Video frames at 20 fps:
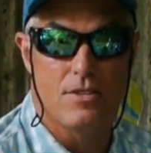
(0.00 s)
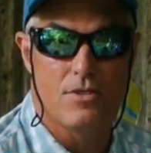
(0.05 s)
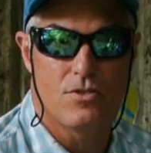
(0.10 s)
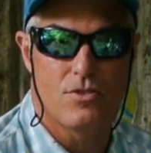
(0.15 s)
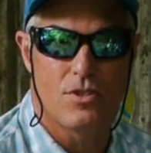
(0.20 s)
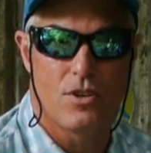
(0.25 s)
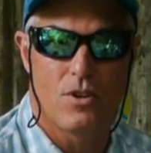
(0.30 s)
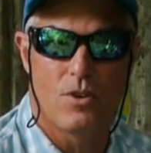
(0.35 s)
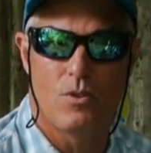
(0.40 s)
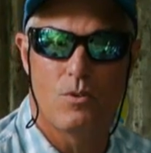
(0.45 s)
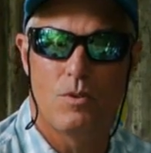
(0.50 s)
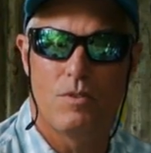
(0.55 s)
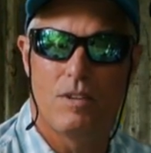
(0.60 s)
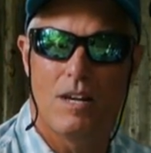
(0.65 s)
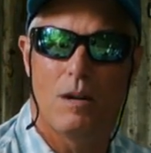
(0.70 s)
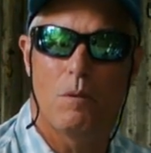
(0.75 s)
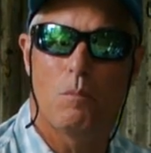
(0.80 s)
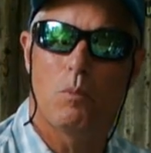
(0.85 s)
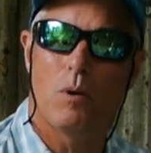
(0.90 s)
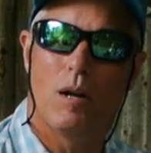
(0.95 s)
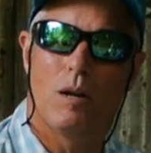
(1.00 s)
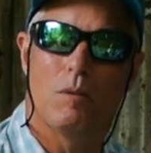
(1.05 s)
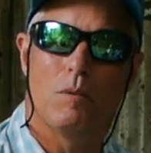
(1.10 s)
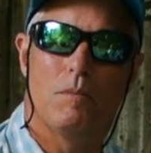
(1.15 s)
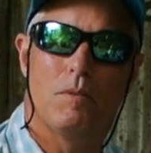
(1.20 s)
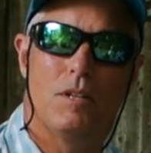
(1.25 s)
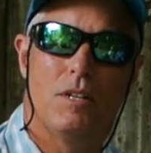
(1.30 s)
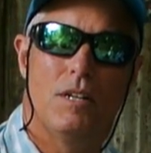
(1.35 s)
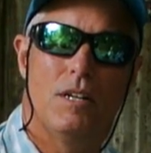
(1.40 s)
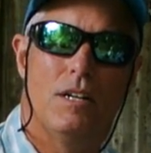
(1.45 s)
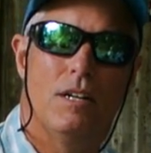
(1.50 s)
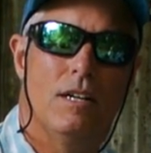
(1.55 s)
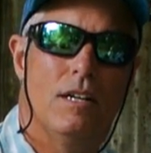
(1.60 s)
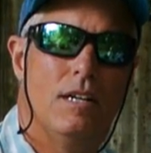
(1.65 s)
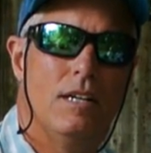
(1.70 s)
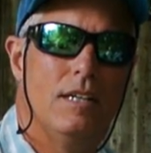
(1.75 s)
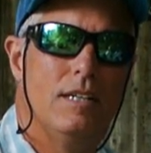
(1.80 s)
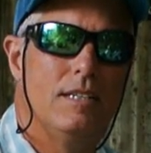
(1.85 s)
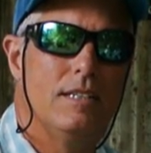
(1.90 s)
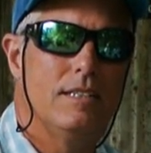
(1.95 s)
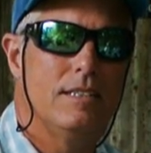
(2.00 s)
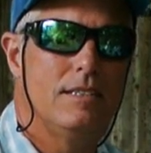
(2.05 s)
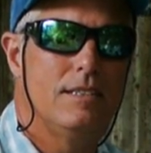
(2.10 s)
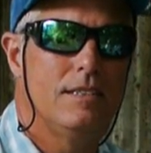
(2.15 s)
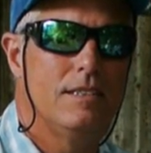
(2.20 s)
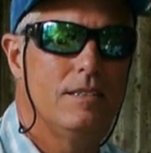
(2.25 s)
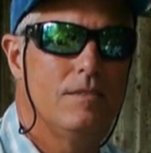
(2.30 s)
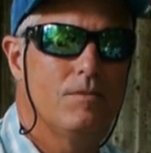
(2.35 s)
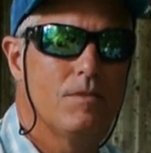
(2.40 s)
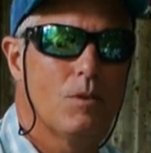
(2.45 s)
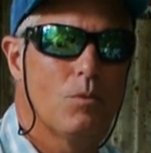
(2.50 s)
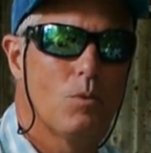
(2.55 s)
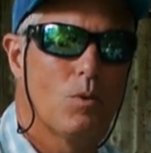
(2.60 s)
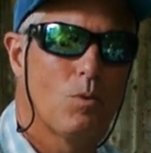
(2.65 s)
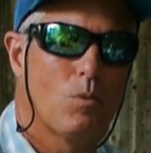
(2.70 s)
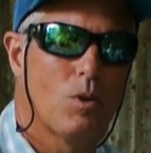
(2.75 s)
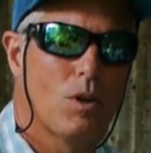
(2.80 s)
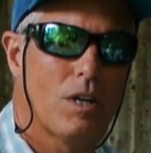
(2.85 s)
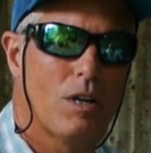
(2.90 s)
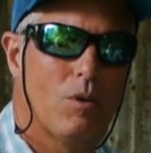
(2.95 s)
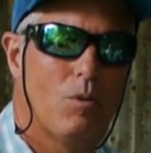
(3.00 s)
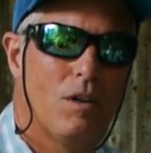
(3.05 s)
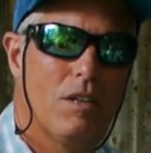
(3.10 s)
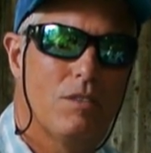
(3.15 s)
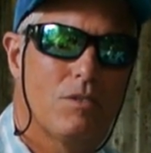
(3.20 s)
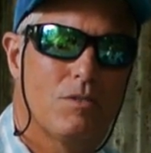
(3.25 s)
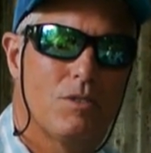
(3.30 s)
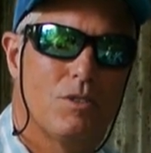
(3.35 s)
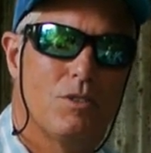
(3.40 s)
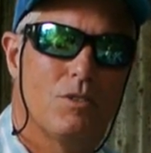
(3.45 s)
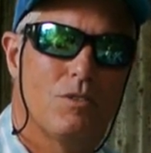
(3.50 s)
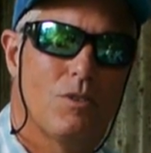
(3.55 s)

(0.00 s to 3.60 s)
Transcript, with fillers: So we've got a problem there um, that we'll work our way through.